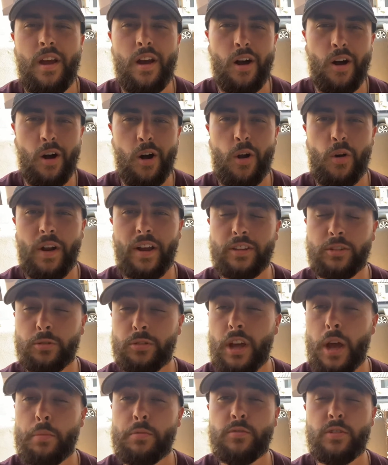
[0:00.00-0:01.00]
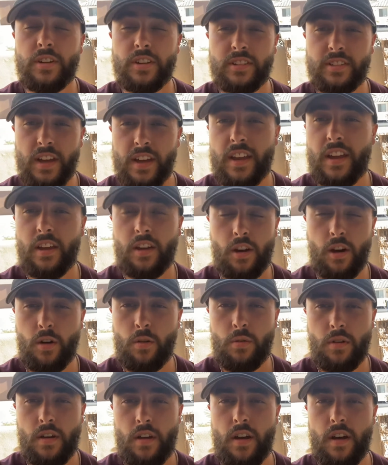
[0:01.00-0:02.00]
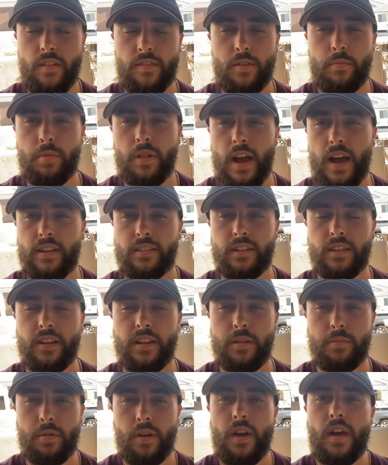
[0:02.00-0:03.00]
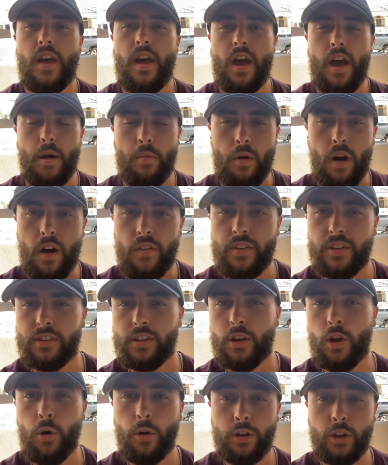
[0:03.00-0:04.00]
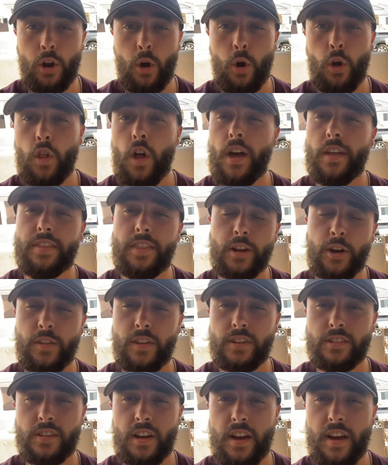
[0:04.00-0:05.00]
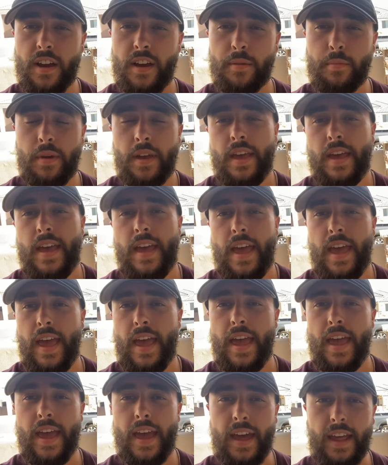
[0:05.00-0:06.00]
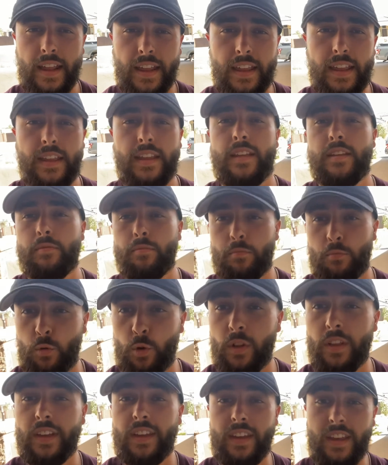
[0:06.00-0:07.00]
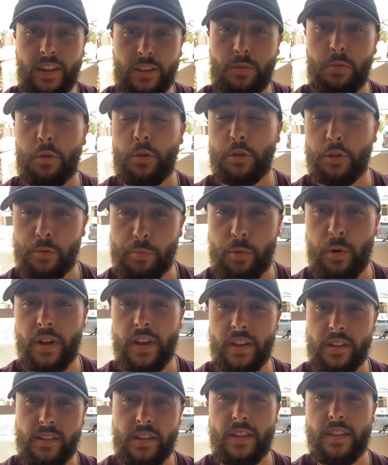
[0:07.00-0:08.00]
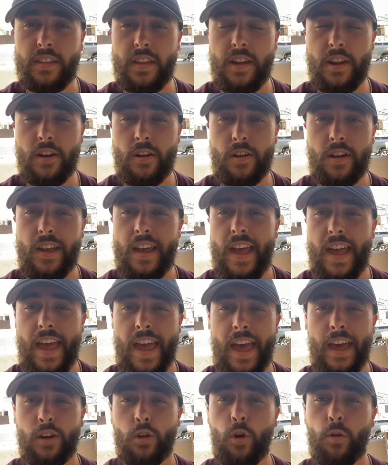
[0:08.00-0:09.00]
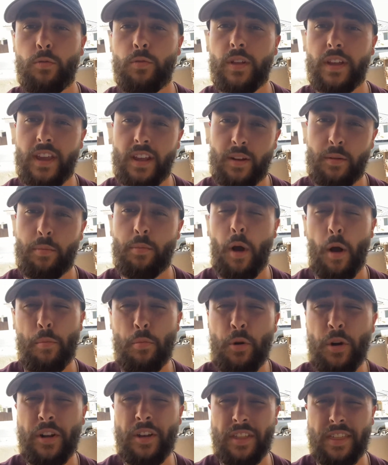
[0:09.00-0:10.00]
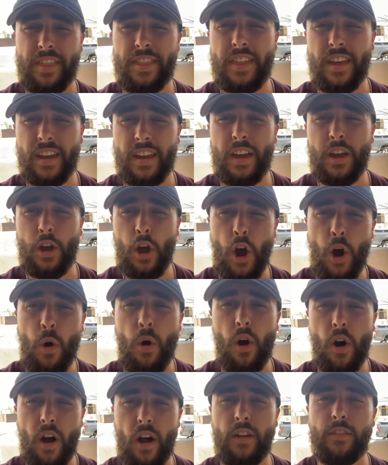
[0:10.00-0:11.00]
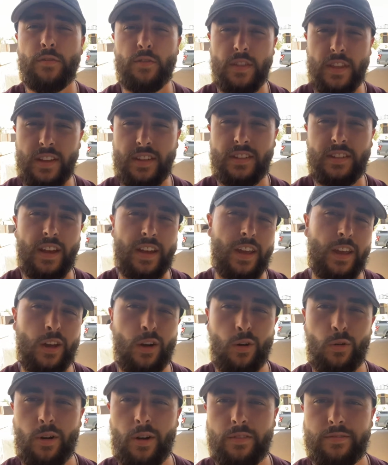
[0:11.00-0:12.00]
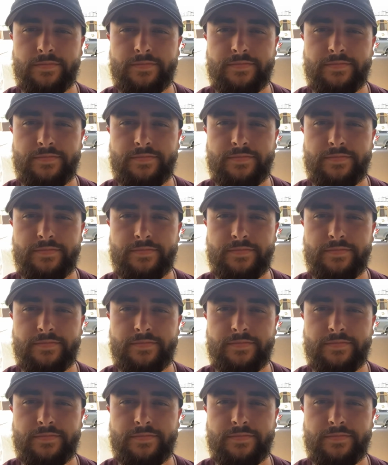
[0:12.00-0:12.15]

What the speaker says: All right, so time for a second coat of the Plasti Dip. I'm obviously going to go a lot thicker this time and really get some good sprays in there and hopefully get a pretty good thick coat on for the second go around.